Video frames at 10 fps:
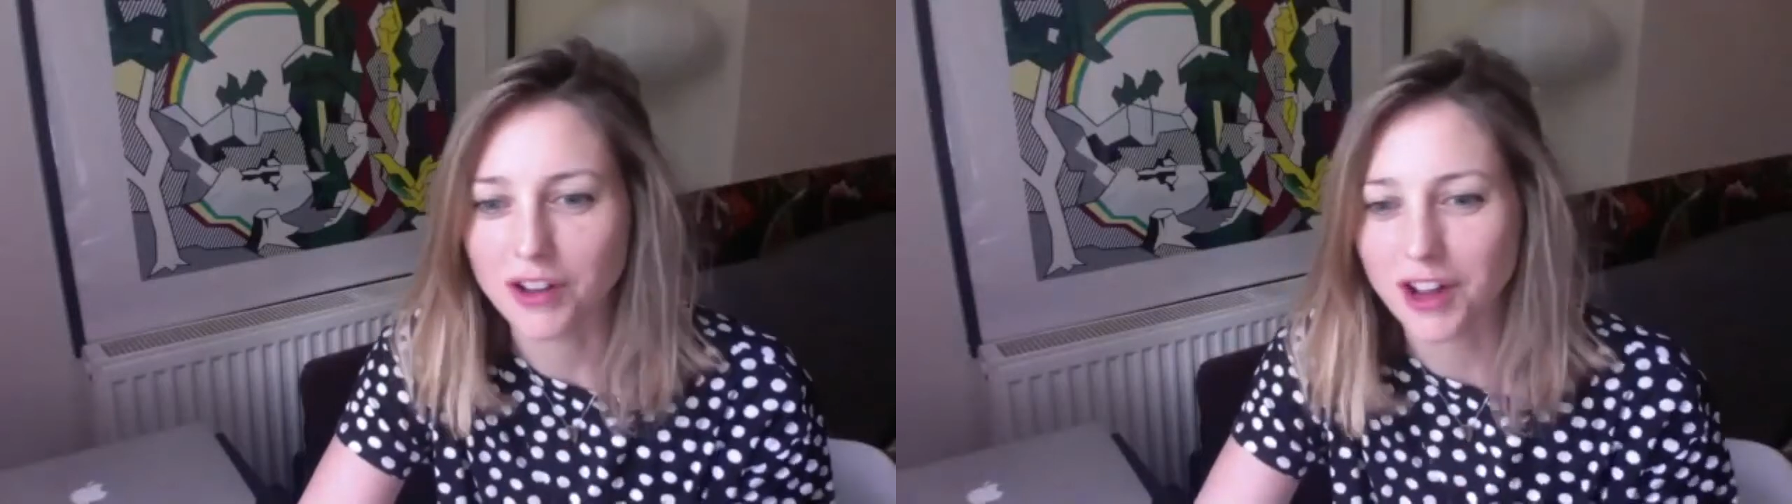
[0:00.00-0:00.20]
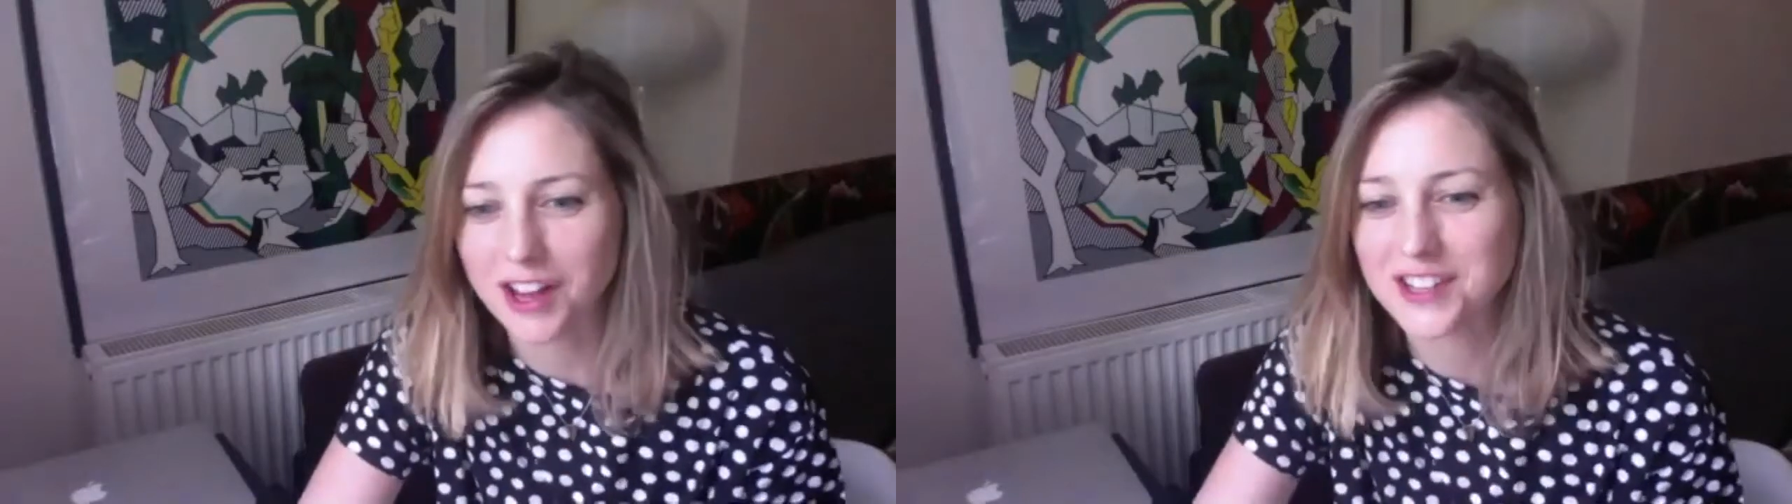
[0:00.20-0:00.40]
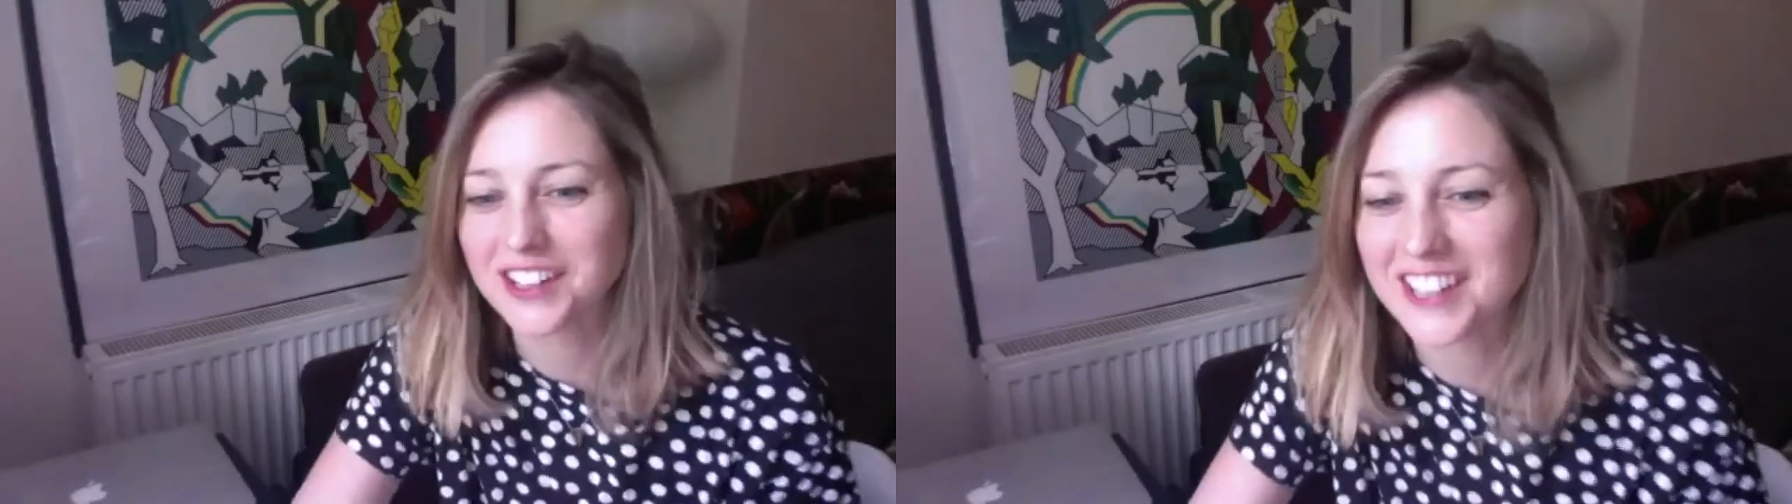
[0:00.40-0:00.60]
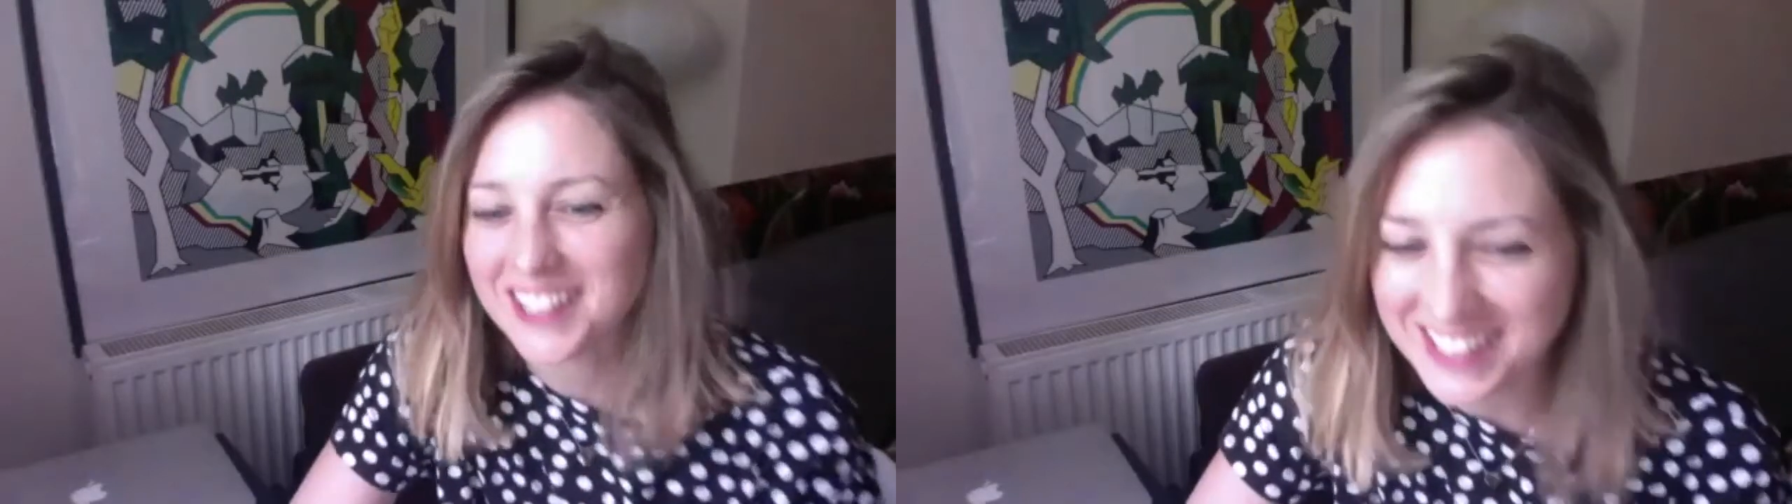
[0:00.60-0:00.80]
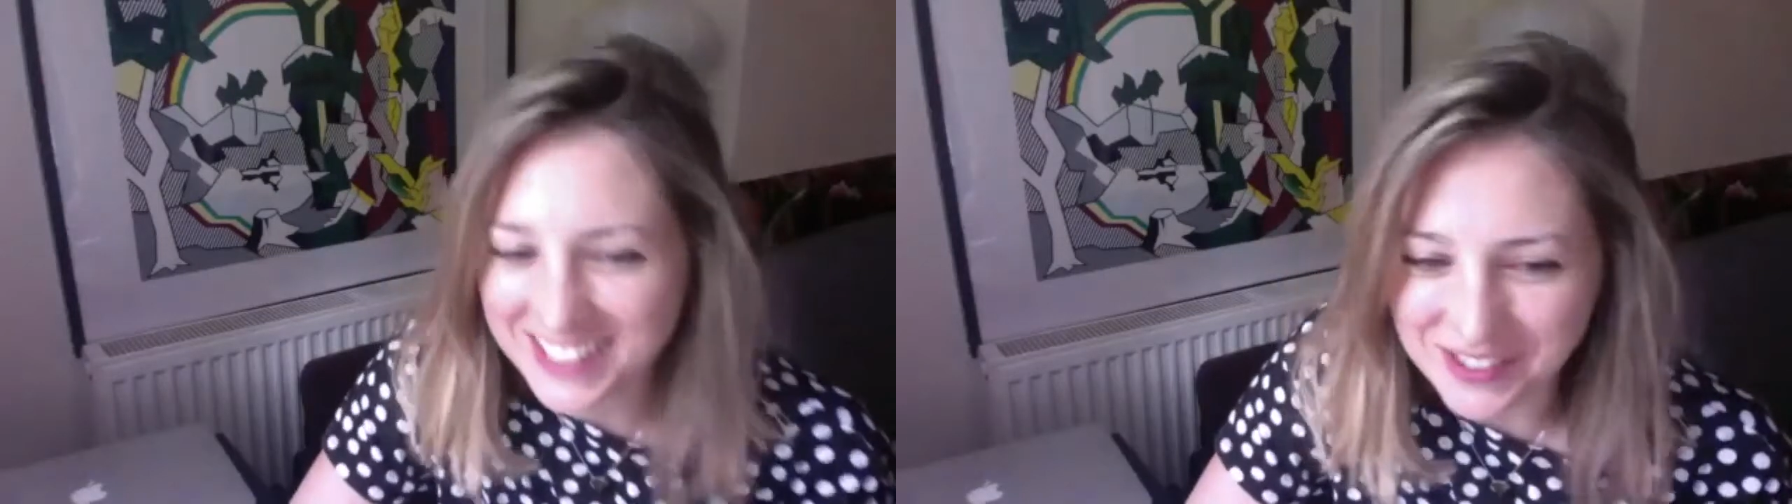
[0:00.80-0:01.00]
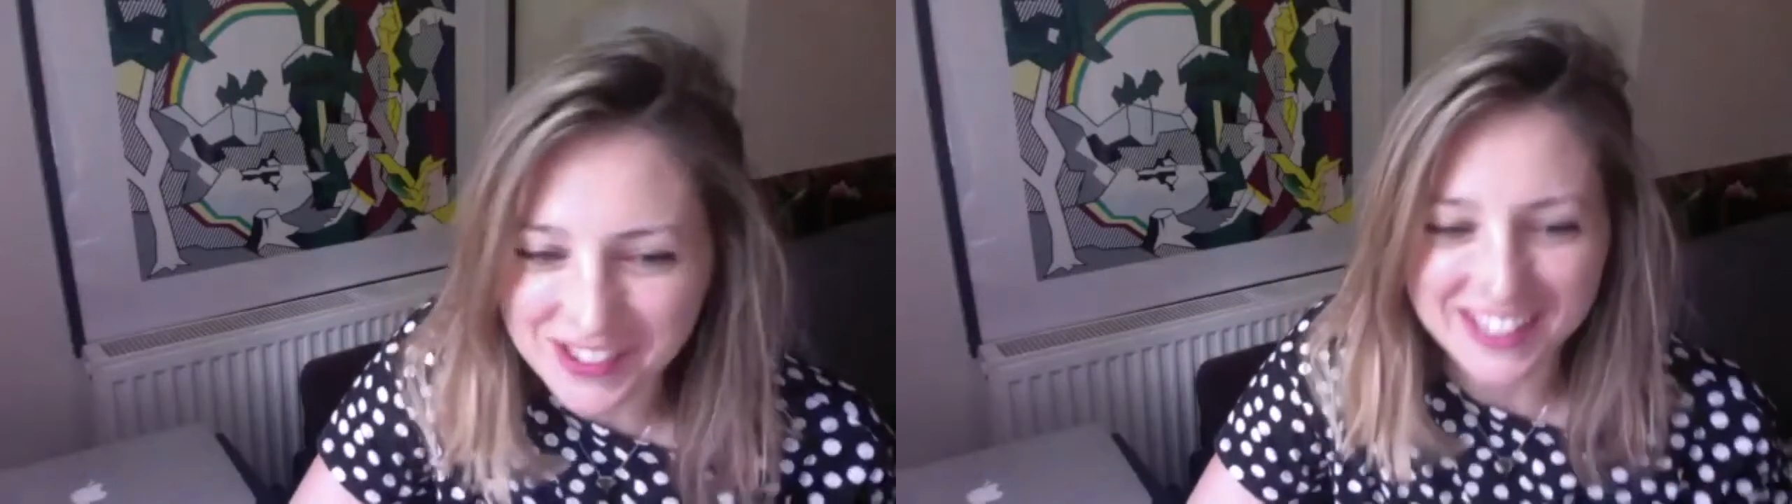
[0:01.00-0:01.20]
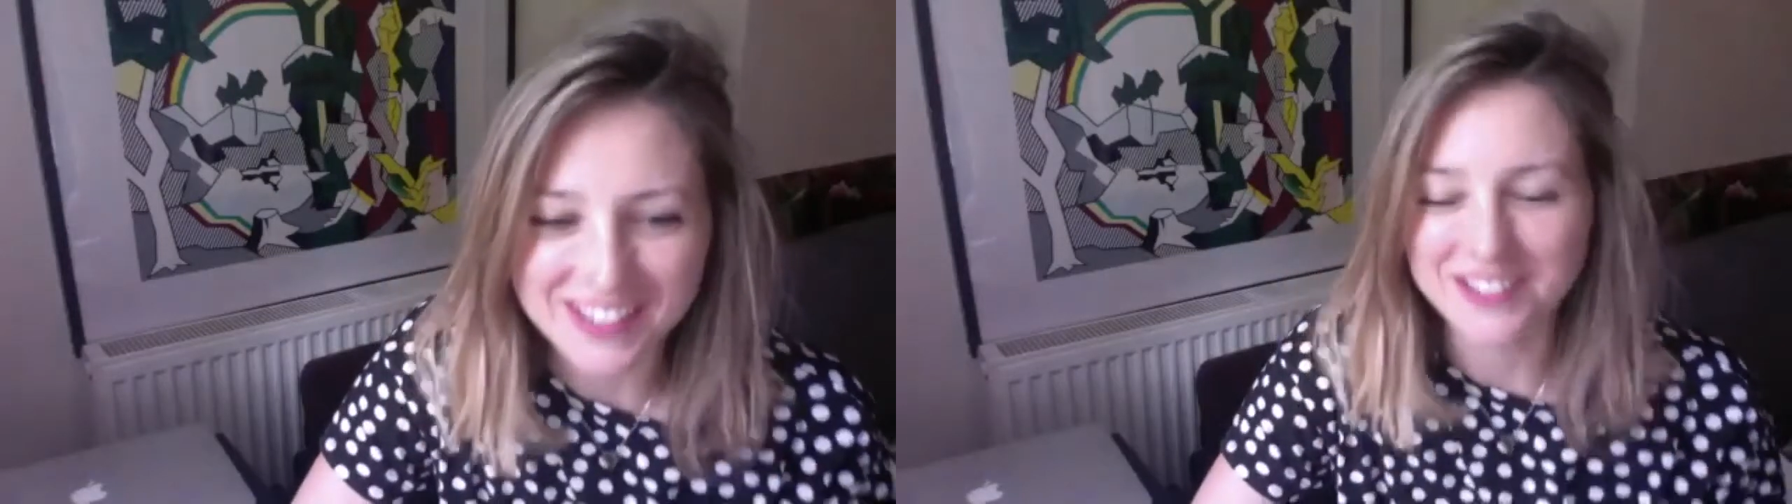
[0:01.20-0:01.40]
Okay, so it's always like